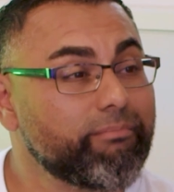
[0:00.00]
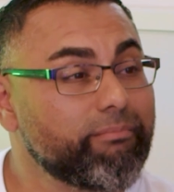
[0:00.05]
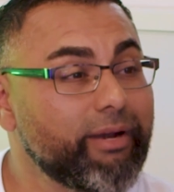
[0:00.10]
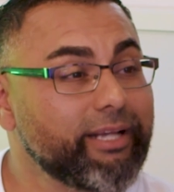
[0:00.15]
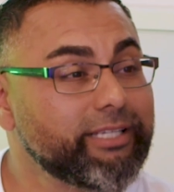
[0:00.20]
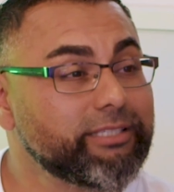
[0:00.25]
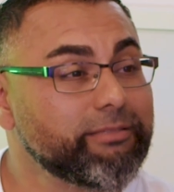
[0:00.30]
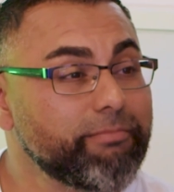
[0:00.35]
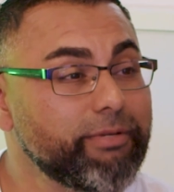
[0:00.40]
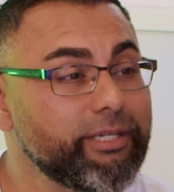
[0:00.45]

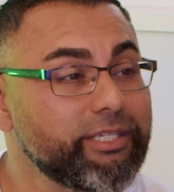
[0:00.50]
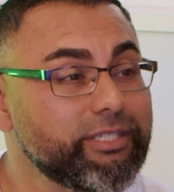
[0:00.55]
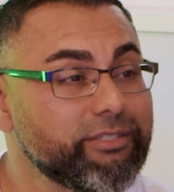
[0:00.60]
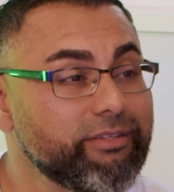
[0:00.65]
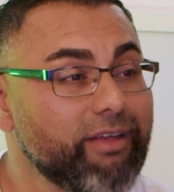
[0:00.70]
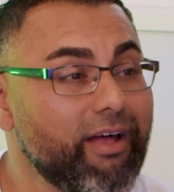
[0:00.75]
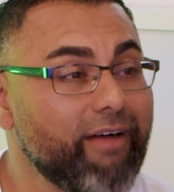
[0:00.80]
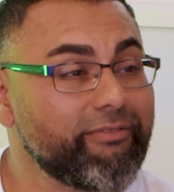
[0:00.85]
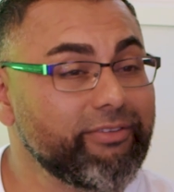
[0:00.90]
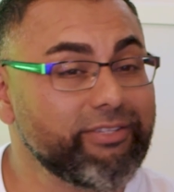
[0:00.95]
break some
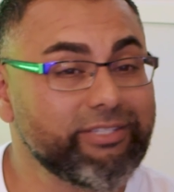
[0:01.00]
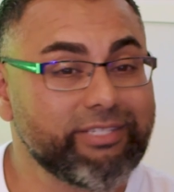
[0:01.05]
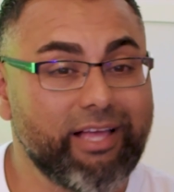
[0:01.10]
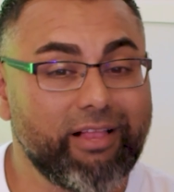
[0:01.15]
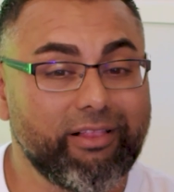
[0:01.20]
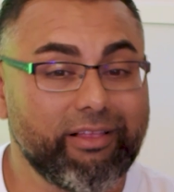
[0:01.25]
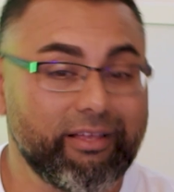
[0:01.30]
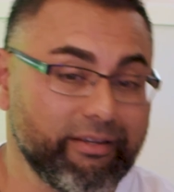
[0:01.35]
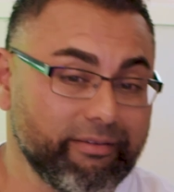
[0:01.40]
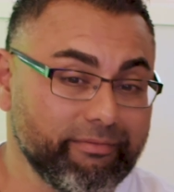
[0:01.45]
pieces off and
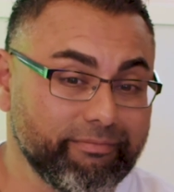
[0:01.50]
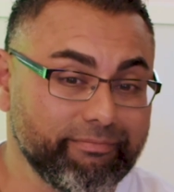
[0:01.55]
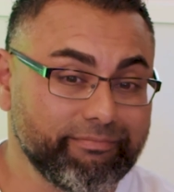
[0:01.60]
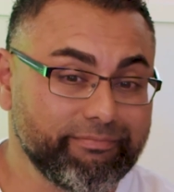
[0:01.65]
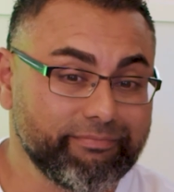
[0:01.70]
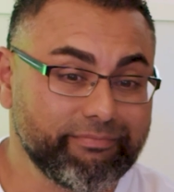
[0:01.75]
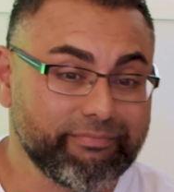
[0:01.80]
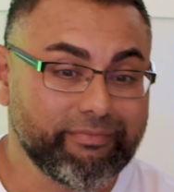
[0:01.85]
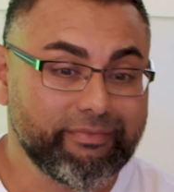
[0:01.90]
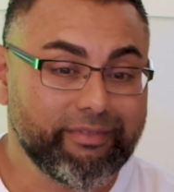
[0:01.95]
sell it,
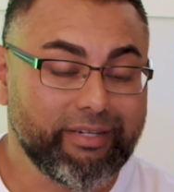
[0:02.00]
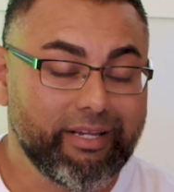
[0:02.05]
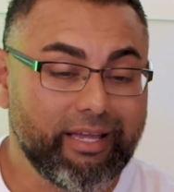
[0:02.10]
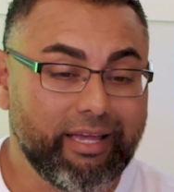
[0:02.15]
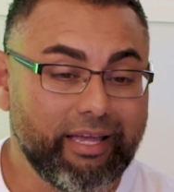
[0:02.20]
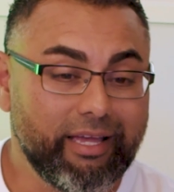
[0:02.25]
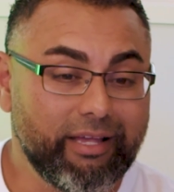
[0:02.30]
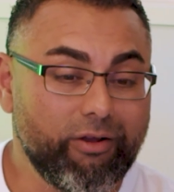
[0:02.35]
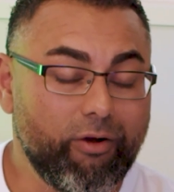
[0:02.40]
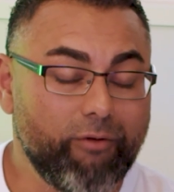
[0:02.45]
and
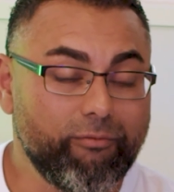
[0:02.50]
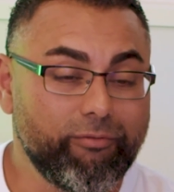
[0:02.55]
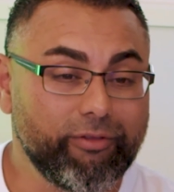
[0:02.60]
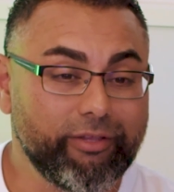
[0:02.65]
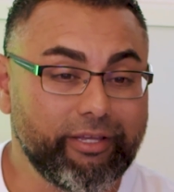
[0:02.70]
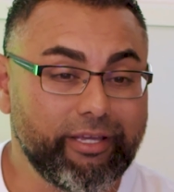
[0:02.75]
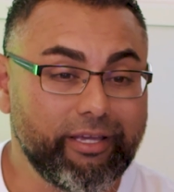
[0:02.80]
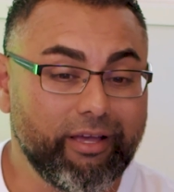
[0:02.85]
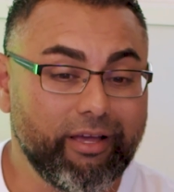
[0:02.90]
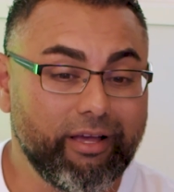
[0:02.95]

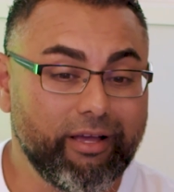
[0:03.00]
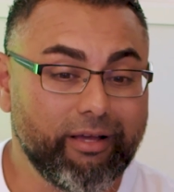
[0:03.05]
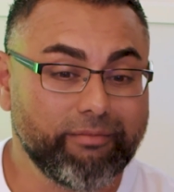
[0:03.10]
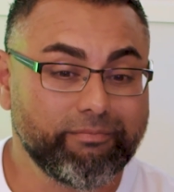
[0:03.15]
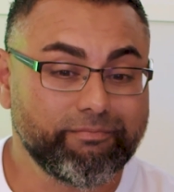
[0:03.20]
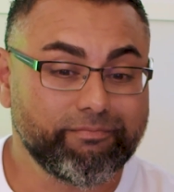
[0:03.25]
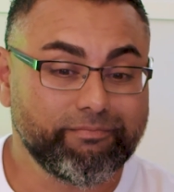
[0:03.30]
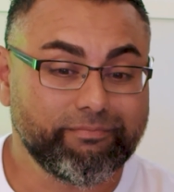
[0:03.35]
hopefully have